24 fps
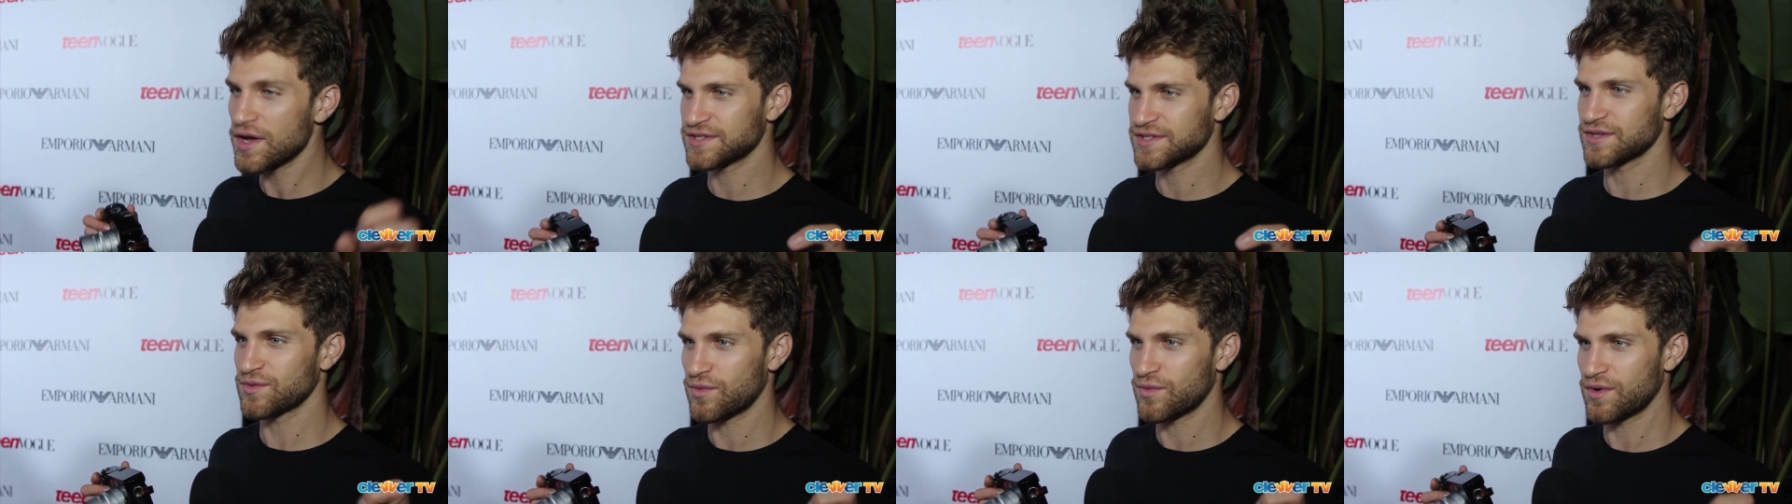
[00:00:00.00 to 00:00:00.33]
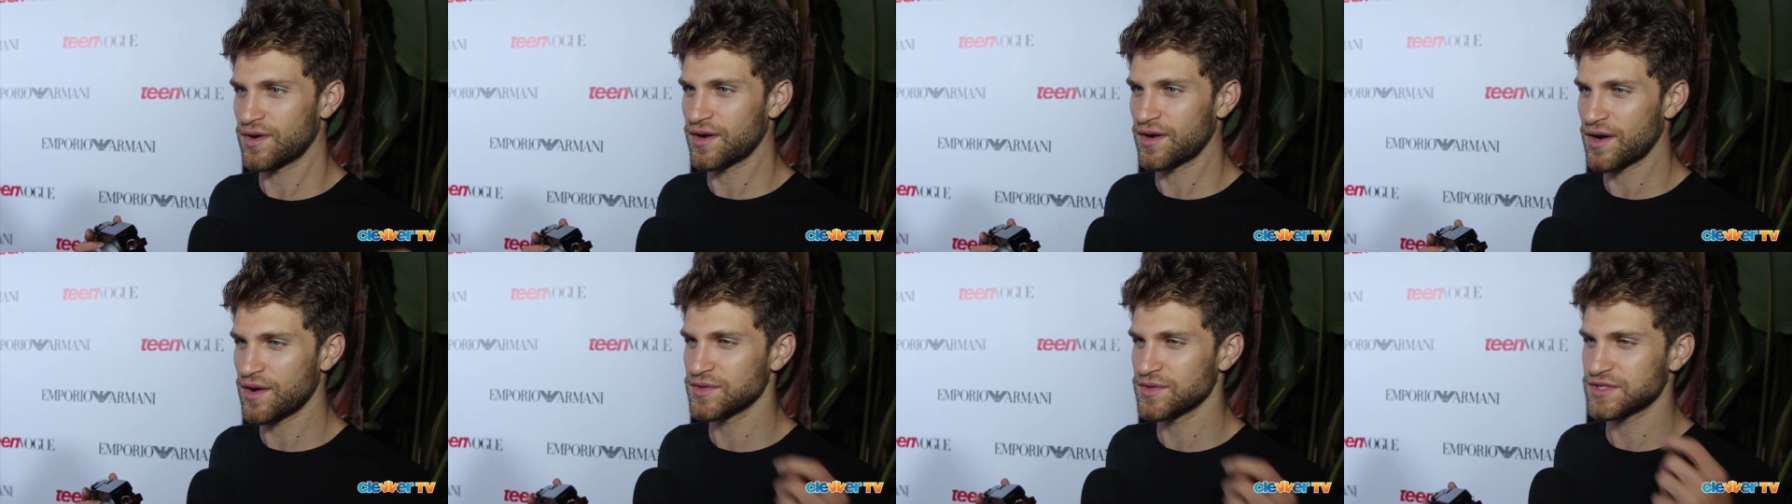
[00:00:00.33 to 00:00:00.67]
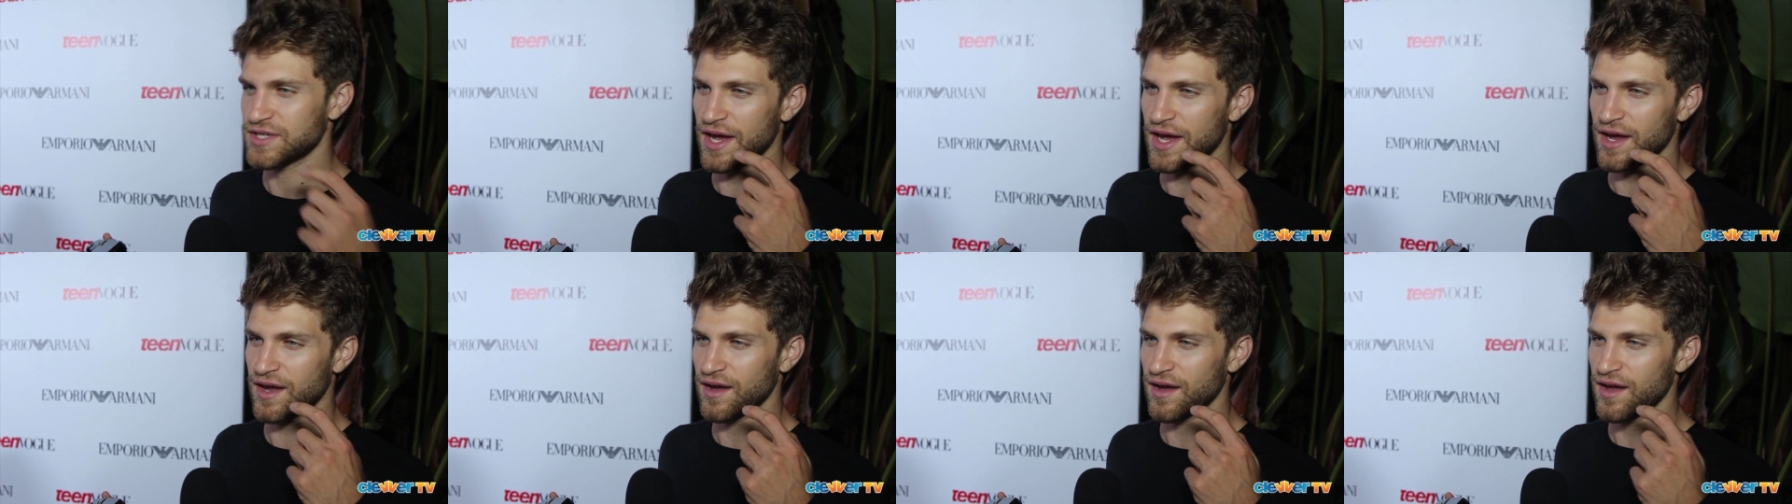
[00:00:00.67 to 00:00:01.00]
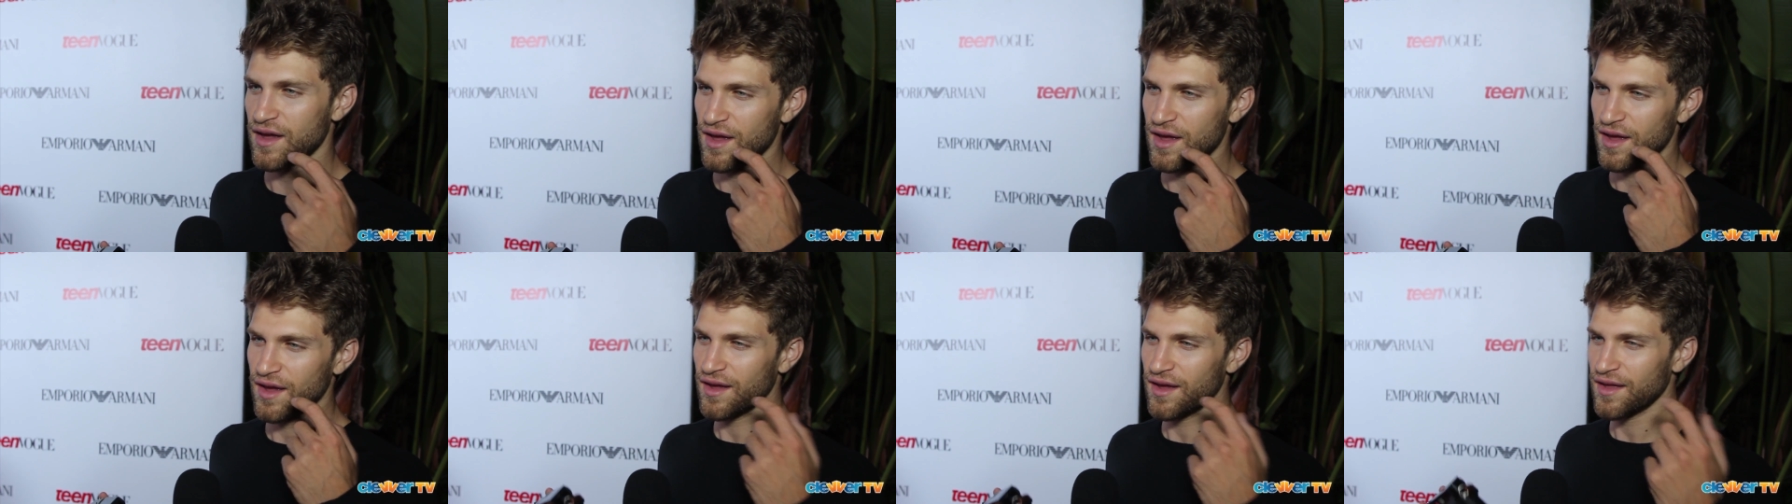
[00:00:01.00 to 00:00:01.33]
revealed a
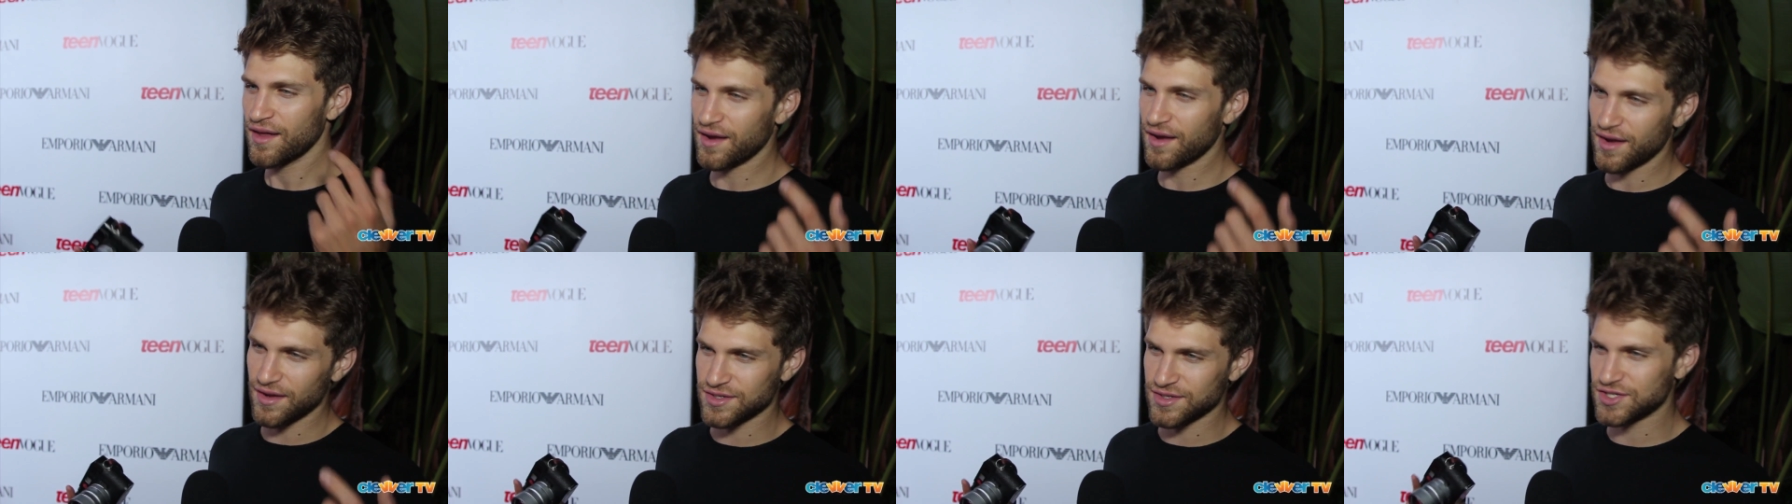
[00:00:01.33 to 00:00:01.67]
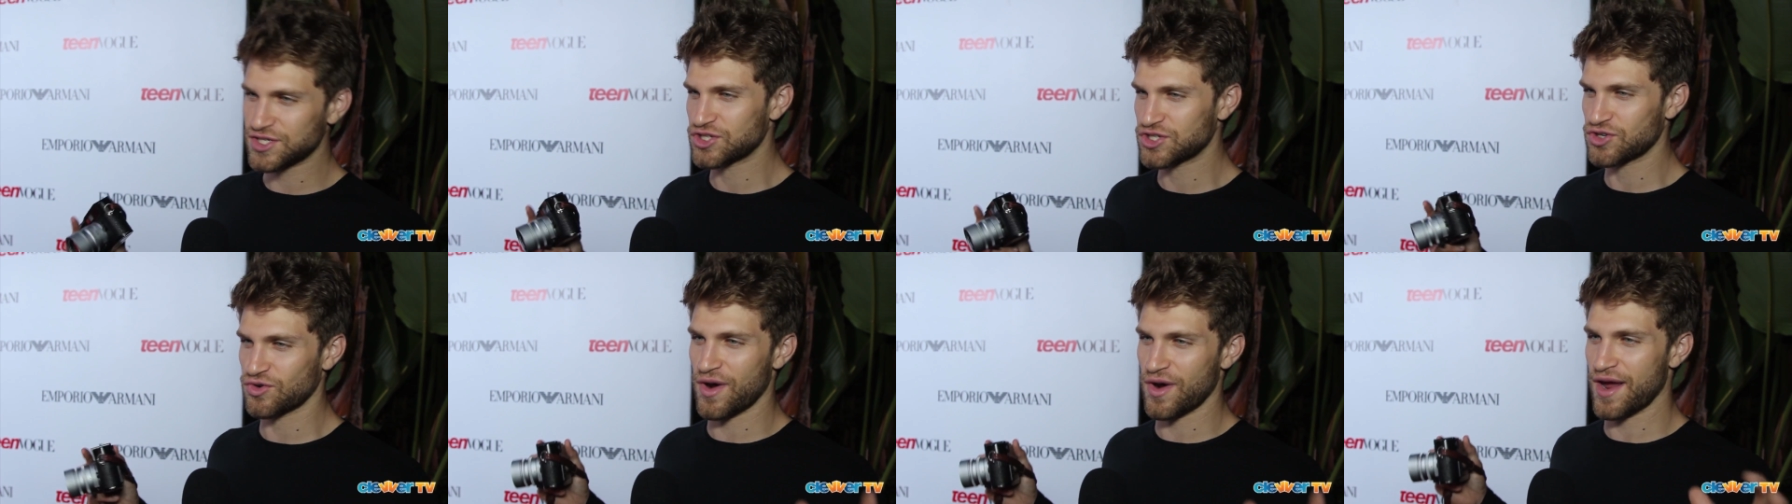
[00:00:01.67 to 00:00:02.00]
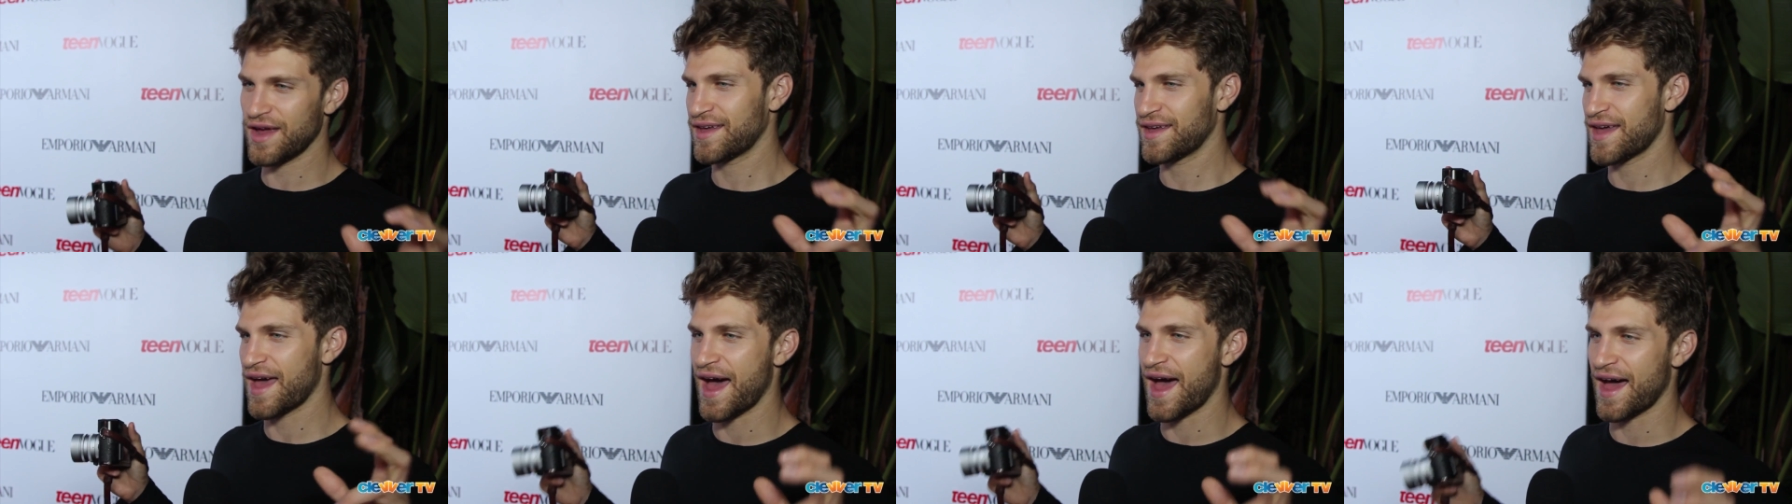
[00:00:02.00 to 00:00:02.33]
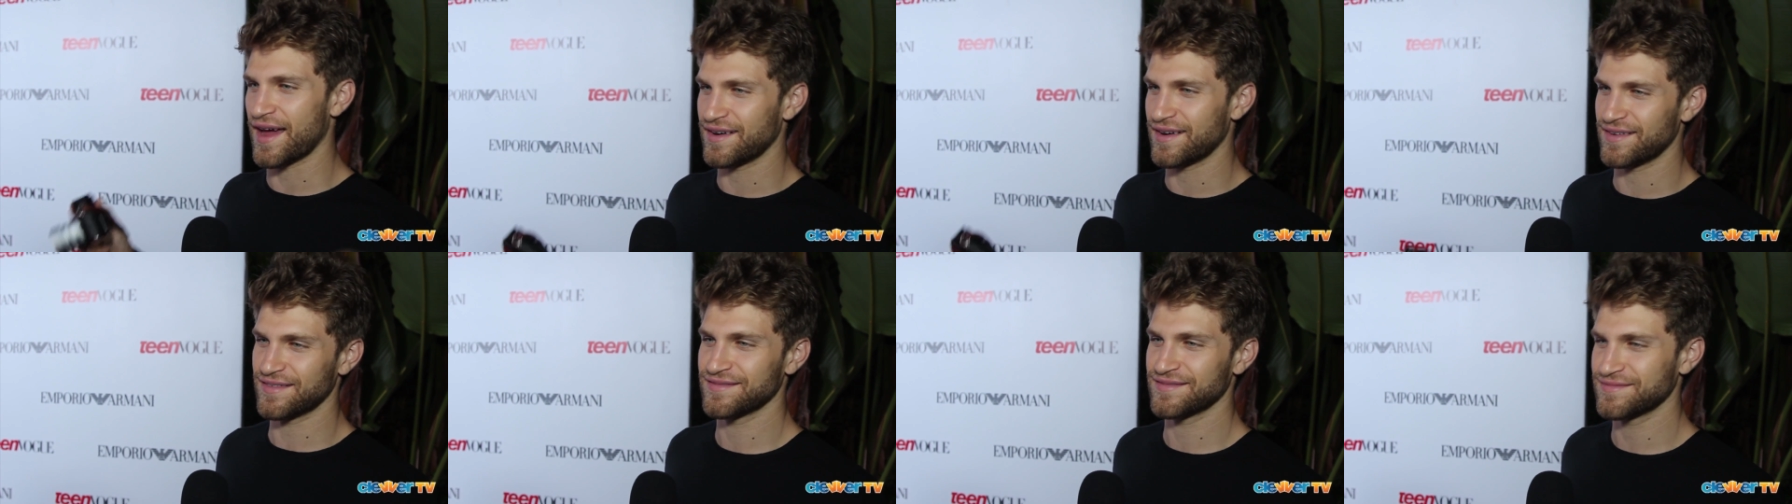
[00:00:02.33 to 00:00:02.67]
huge shocker to our
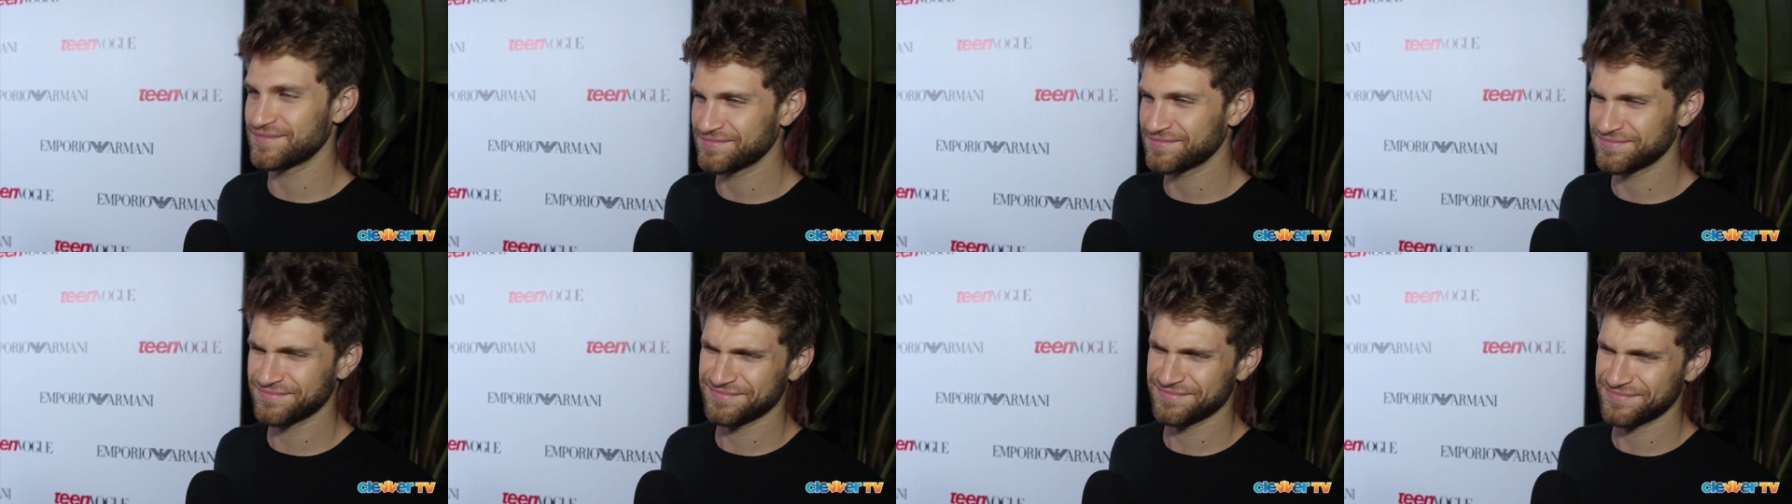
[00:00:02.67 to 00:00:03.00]
cameras